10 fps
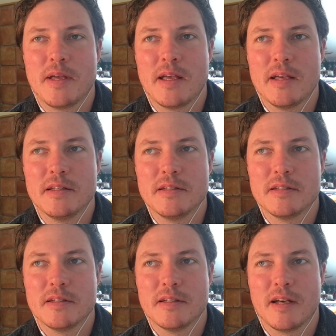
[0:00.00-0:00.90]
And
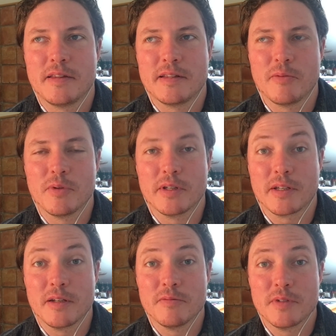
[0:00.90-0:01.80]
I think that really
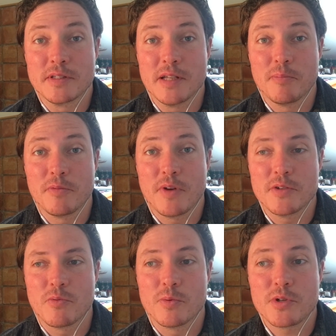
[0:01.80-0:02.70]
kind of
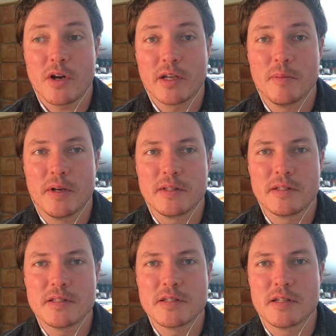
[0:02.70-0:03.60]
exemplifies what we're talking about, that
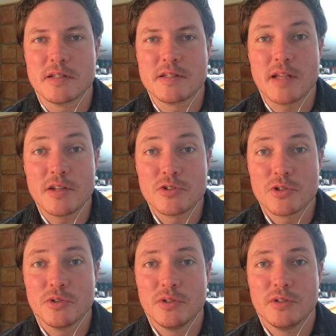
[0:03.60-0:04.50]
this is an
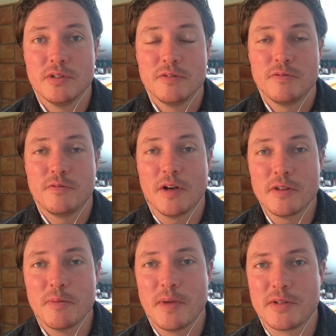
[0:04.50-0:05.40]
essential,
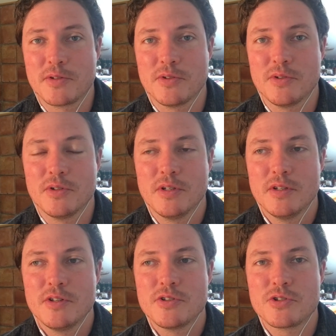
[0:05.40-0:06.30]
fundamental
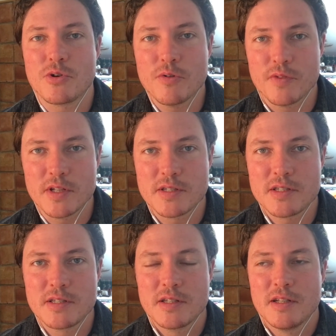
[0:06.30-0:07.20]

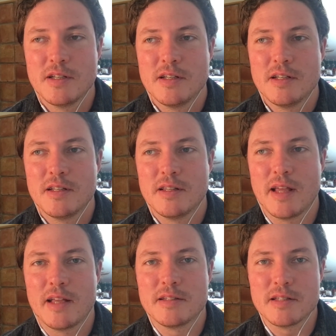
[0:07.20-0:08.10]
service that